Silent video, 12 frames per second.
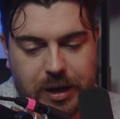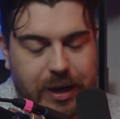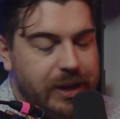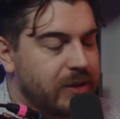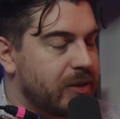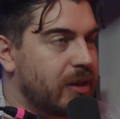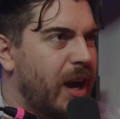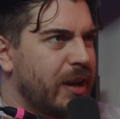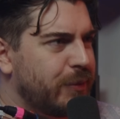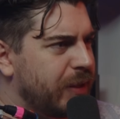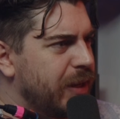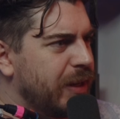It's kind
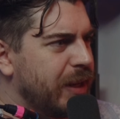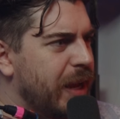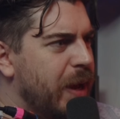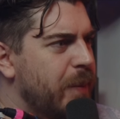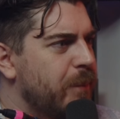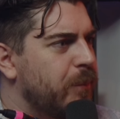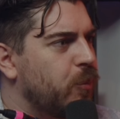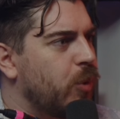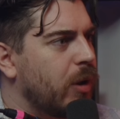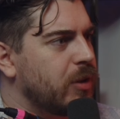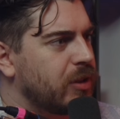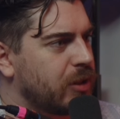of TDM
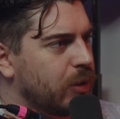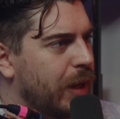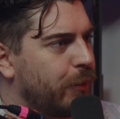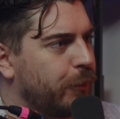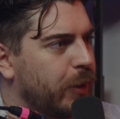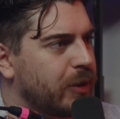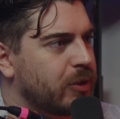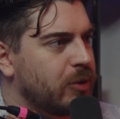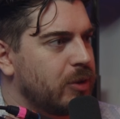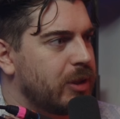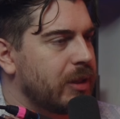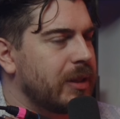while you still have a focus on
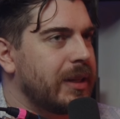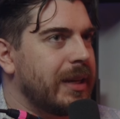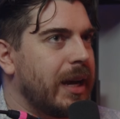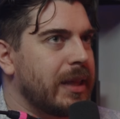utility.